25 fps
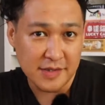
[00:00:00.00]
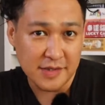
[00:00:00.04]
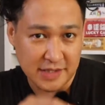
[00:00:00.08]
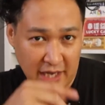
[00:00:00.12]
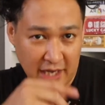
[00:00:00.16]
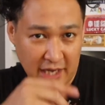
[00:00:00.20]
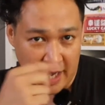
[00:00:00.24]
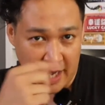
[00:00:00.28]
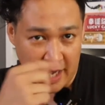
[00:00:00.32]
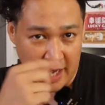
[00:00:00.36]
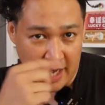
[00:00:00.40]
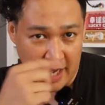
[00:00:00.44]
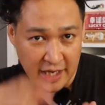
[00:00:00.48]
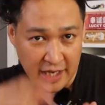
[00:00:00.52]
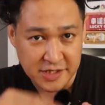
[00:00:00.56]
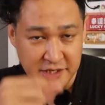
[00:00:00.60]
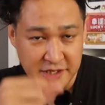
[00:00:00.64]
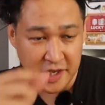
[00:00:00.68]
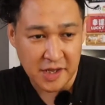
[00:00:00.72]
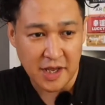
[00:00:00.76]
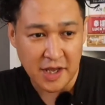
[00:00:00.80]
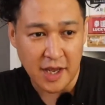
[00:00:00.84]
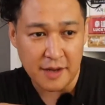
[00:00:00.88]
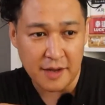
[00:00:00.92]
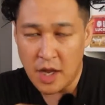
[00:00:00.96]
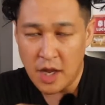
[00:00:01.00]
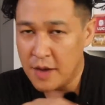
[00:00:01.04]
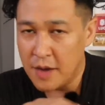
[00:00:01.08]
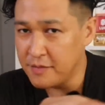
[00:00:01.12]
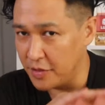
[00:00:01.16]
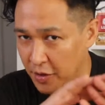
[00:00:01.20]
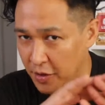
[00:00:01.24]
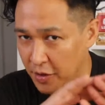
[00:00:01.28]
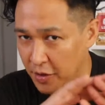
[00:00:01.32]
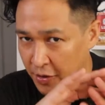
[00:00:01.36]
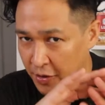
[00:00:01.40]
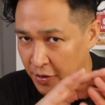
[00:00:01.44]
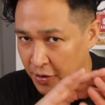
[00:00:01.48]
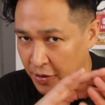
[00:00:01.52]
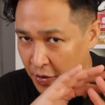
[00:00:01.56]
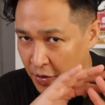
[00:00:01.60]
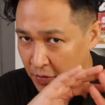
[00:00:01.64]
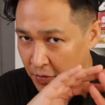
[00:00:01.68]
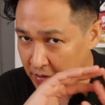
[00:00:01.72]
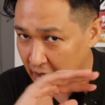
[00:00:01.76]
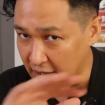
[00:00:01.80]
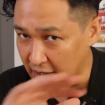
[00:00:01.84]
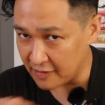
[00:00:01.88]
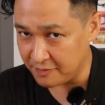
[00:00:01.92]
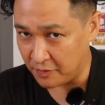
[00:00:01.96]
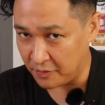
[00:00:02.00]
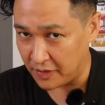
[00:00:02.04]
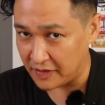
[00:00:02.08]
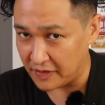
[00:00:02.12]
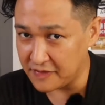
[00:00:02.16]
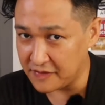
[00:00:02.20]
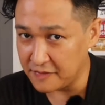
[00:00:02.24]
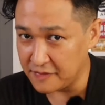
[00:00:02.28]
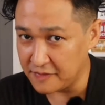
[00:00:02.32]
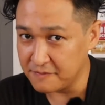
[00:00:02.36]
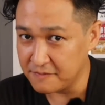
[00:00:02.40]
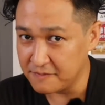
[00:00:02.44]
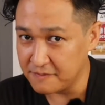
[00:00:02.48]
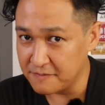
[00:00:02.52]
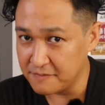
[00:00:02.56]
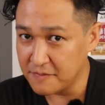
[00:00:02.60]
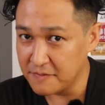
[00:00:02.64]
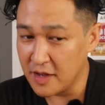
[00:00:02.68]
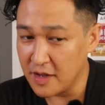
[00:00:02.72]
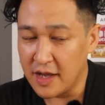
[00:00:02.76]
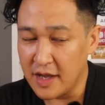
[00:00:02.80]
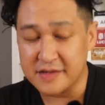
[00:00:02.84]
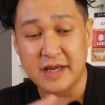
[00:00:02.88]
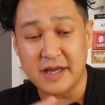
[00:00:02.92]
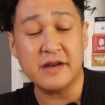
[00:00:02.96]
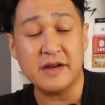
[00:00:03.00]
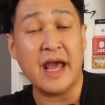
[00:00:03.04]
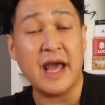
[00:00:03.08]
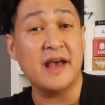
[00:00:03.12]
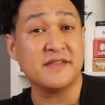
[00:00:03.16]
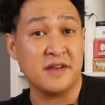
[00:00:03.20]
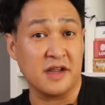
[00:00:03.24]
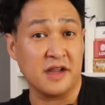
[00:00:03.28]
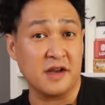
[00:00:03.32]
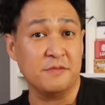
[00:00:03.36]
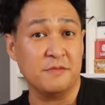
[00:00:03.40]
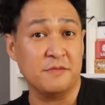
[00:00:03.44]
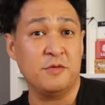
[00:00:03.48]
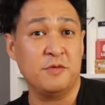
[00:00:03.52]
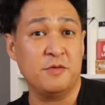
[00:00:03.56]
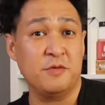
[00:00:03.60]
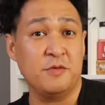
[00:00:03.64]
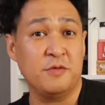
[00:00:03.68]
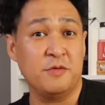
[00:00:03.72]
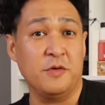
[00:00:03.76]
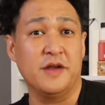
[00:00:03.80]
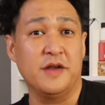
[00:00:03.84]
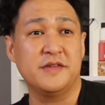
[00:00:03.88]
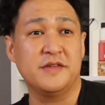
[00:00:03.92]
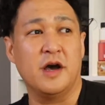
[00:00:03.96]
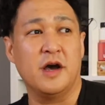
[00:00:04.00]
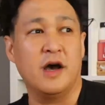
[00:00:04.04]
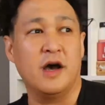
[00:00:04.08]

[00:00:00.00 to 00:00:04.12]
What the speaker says: It's a hand-shading game, but there are no negative points. Scout has negative points.